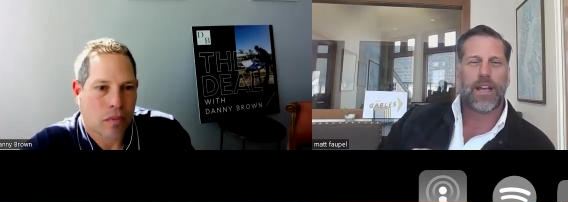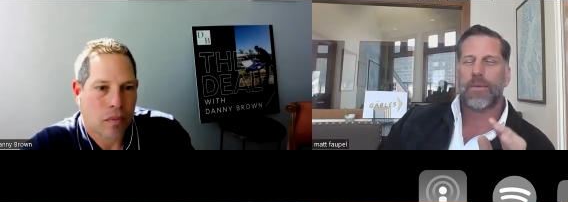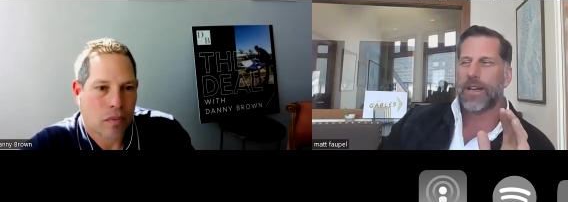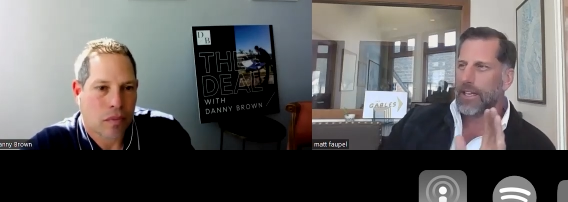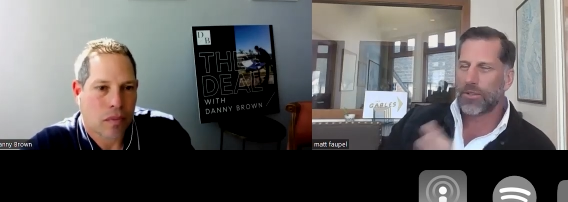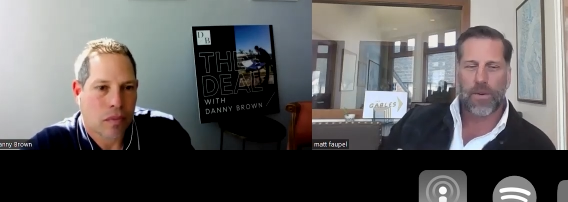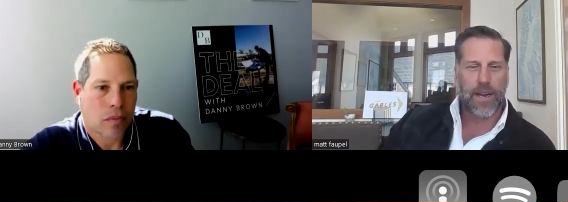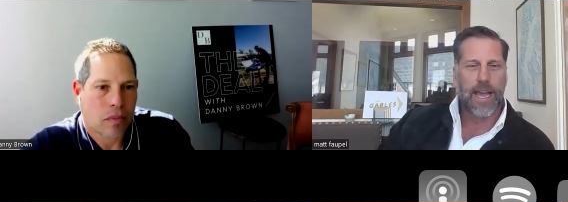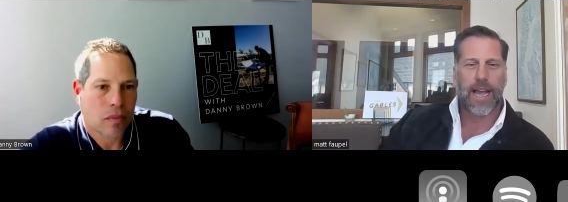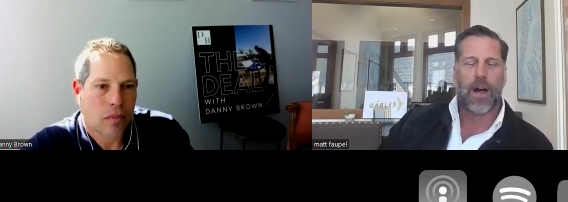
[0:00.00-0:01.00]
Speaker 1: come in and they just
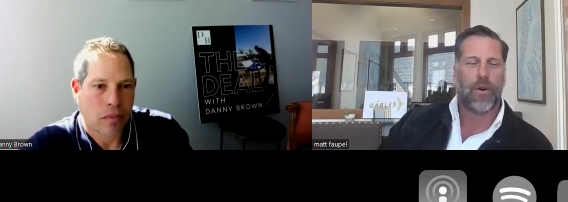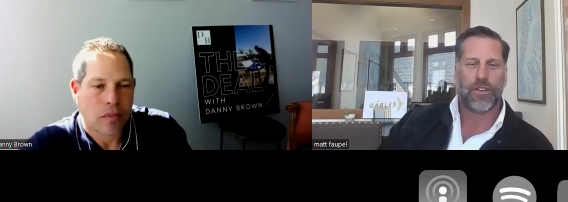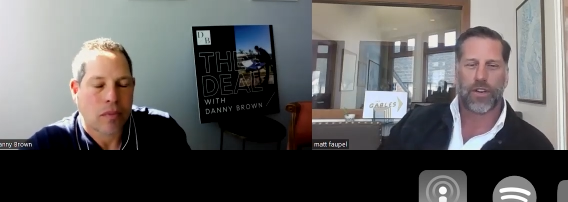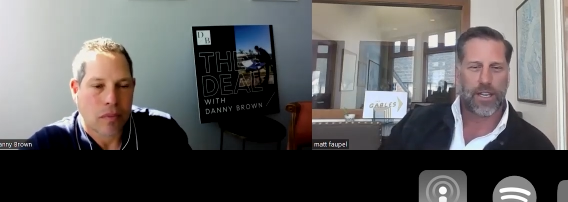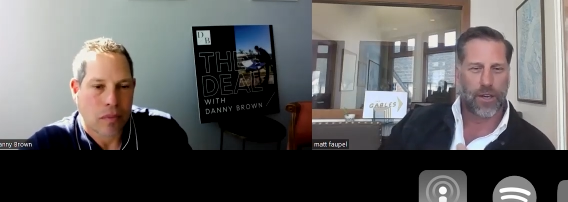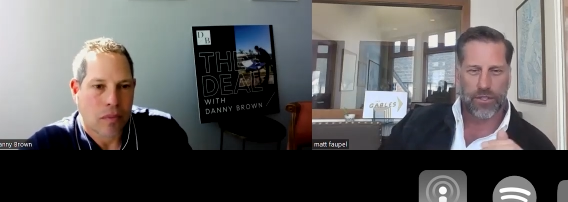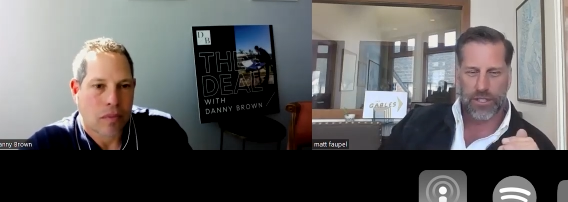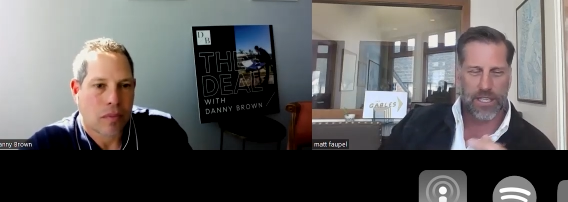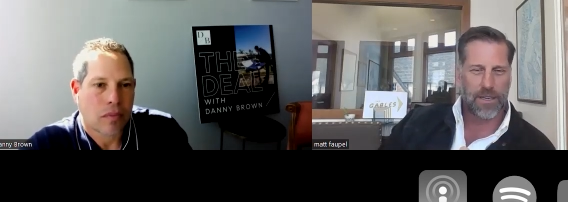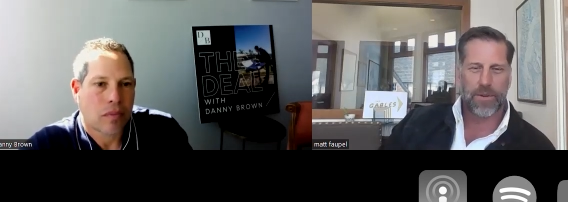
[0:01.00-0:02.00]
want to hang out. You're going to go
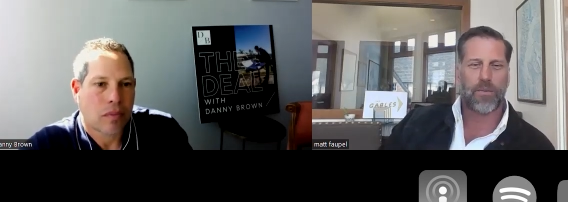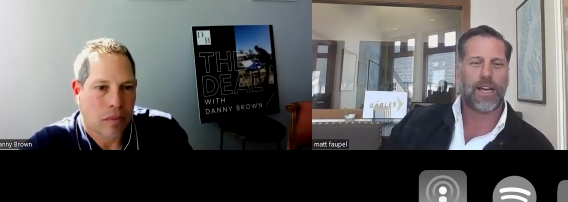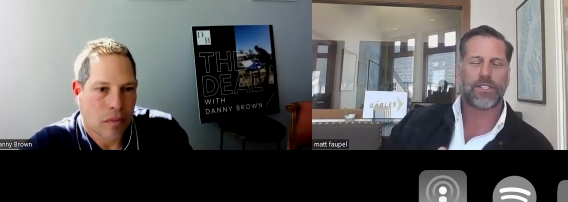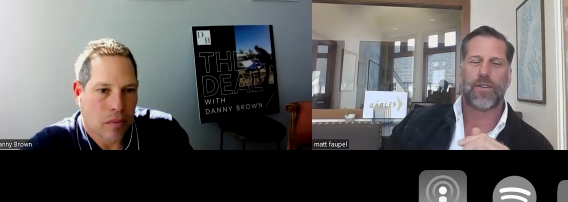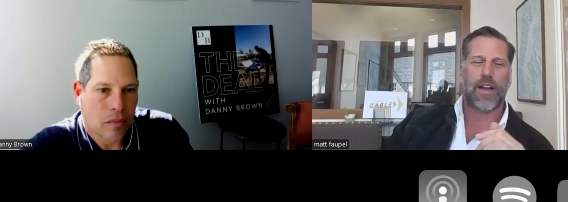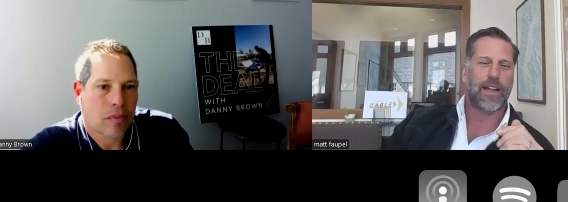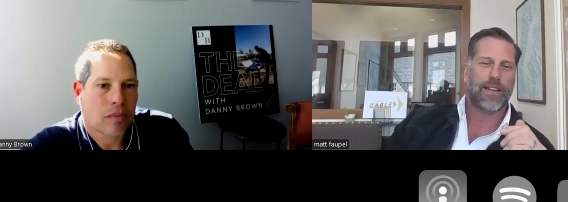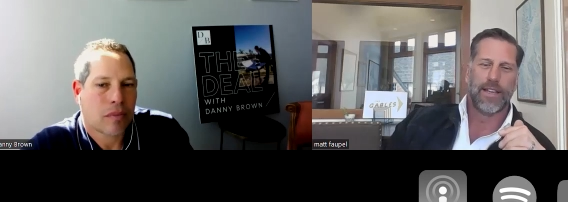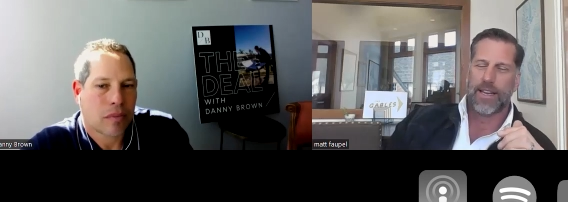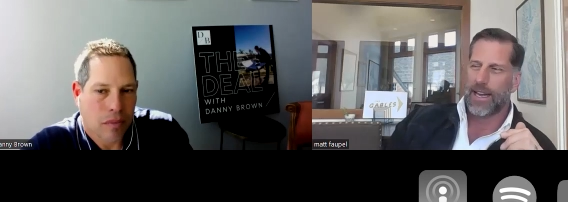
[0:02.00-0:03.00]
see them at a
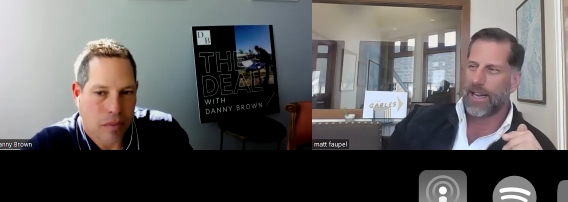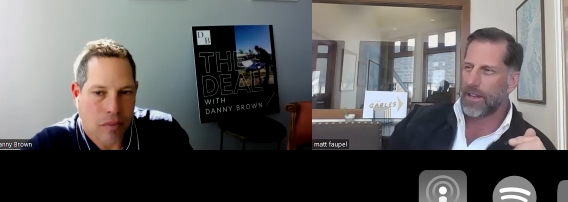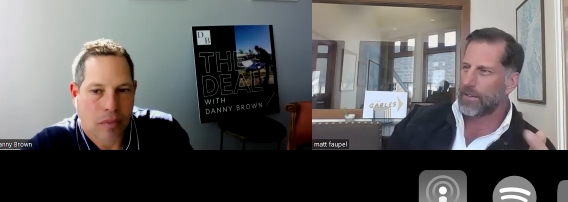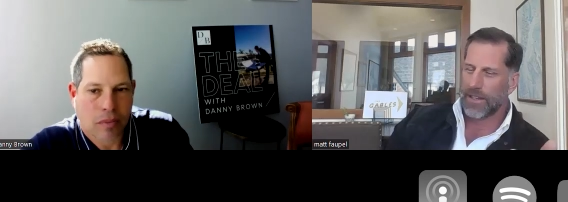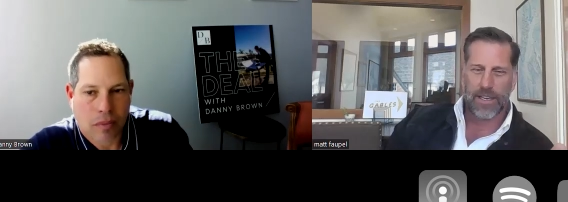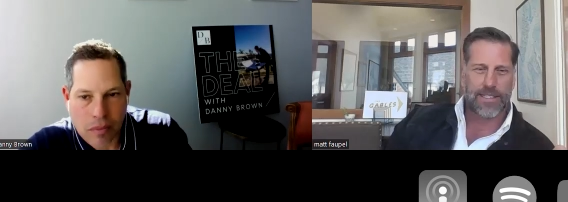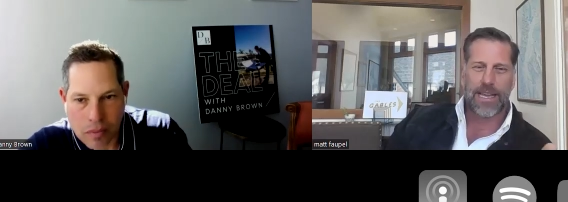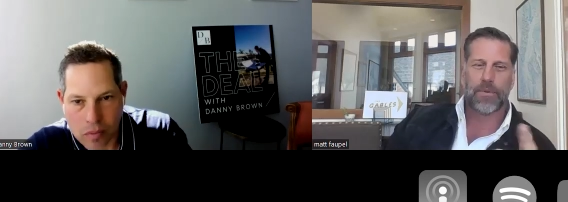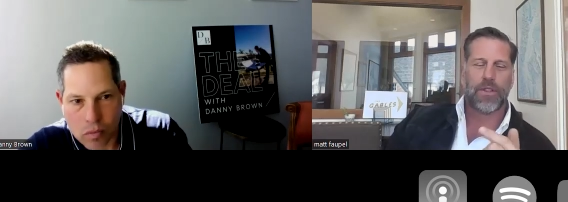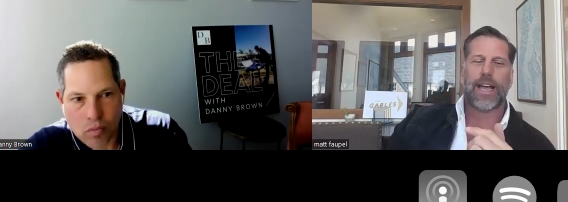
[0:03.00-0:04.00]
restaurant and they're, they're at a
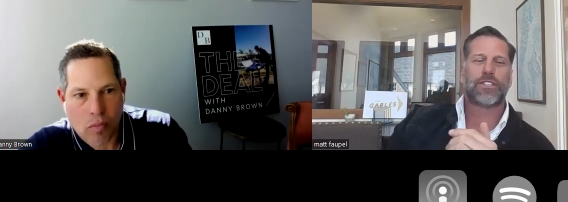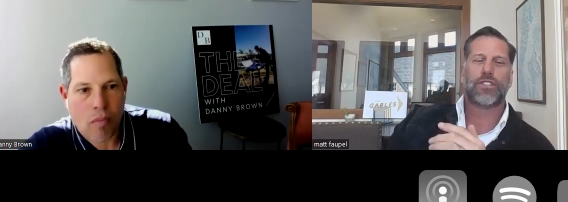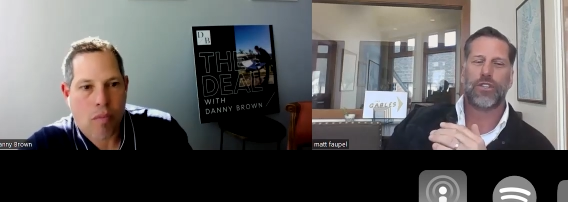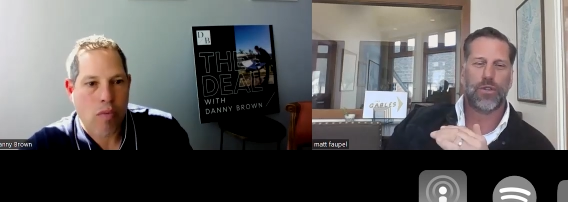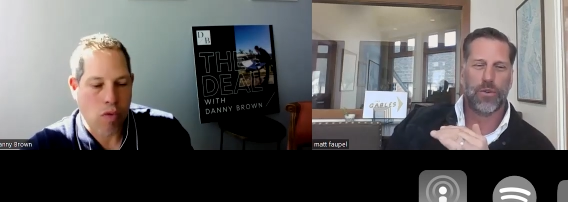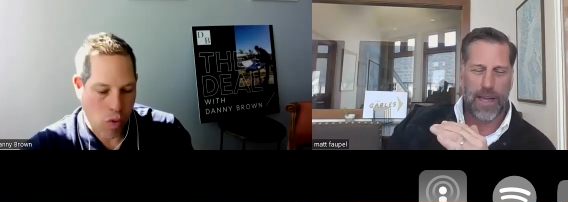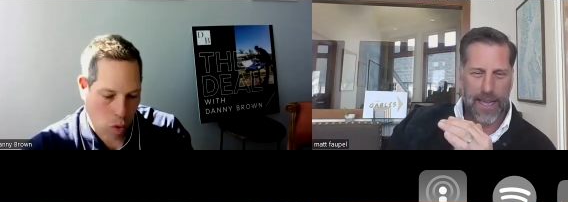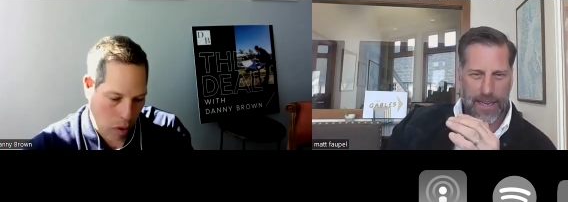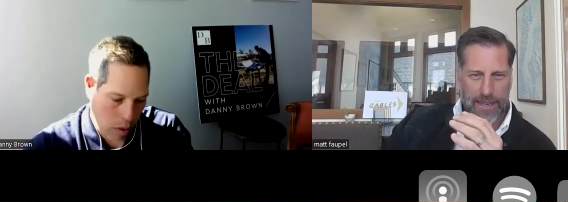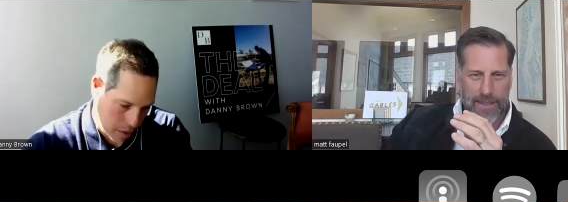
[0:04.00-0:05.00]
table next to you
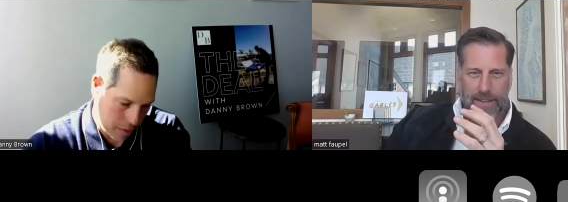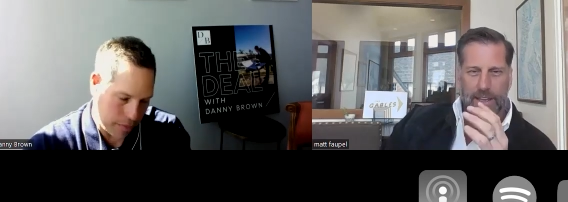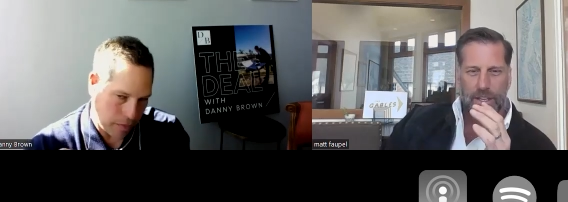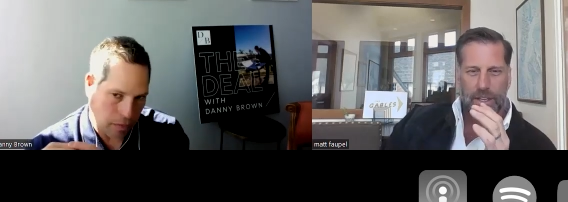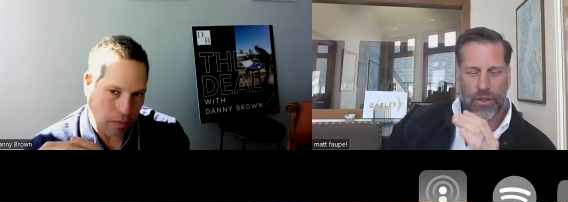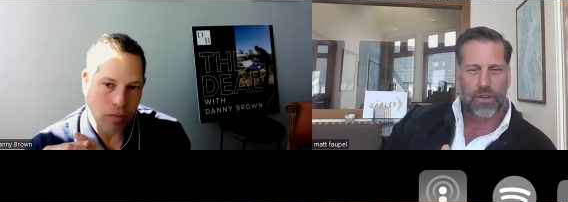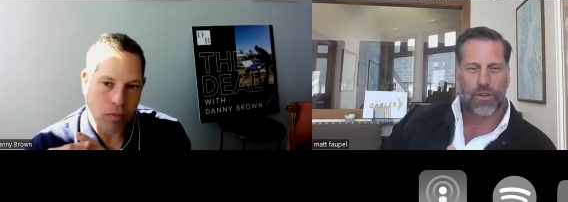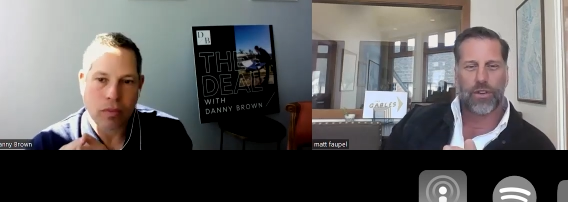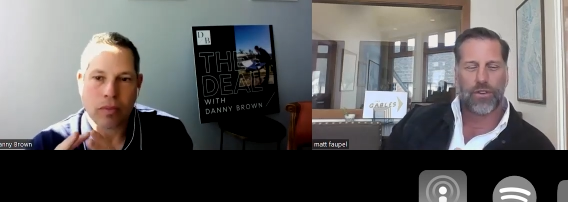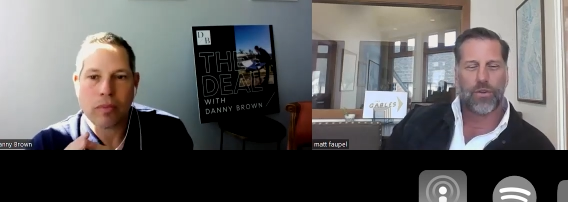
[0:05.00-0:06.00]
and, you know,
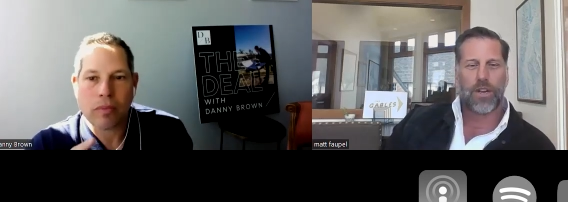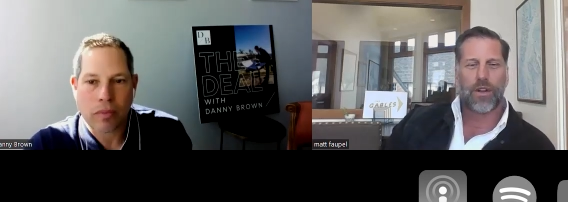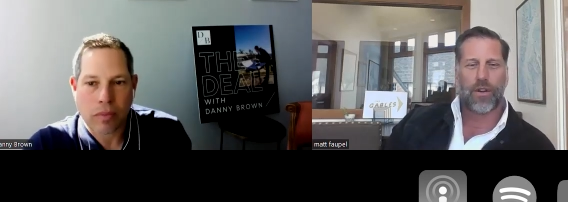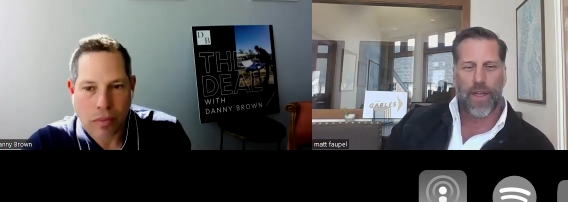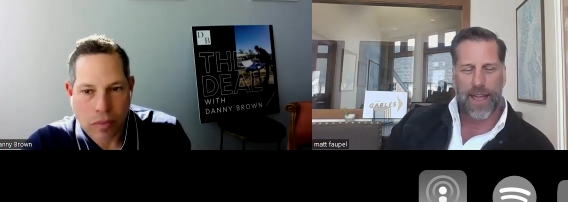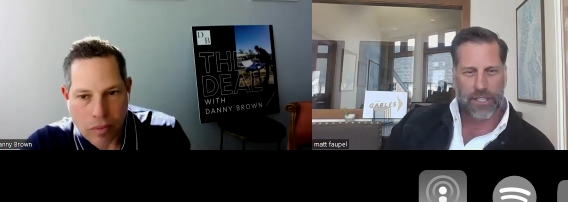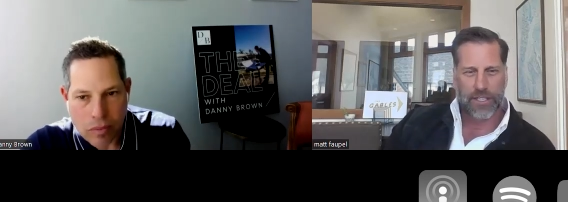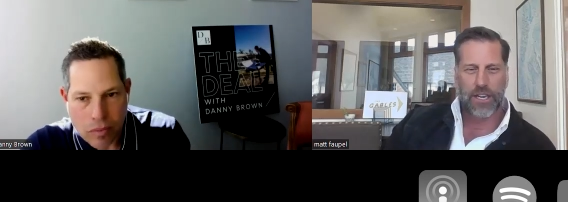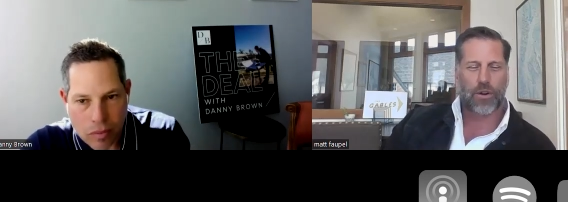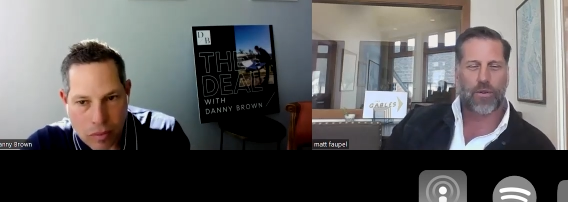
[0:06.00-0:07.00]
they're, they're doing their thing and
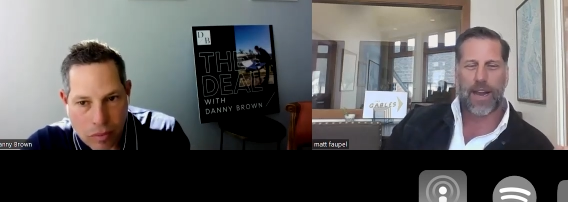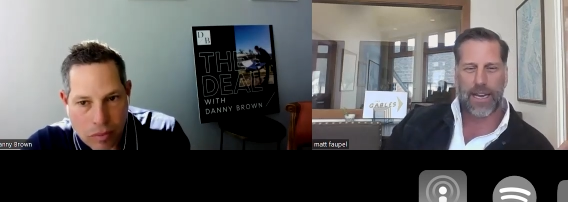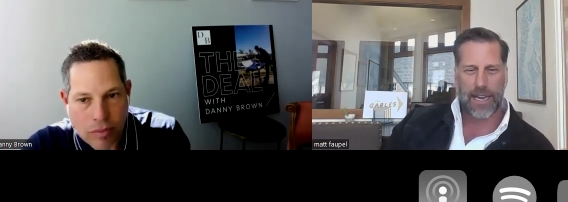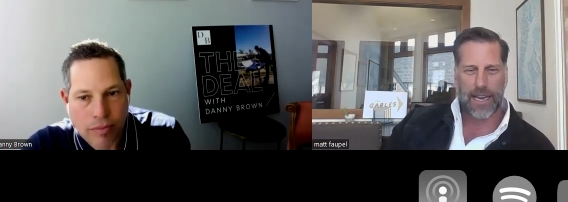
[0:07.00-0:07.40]
just integrated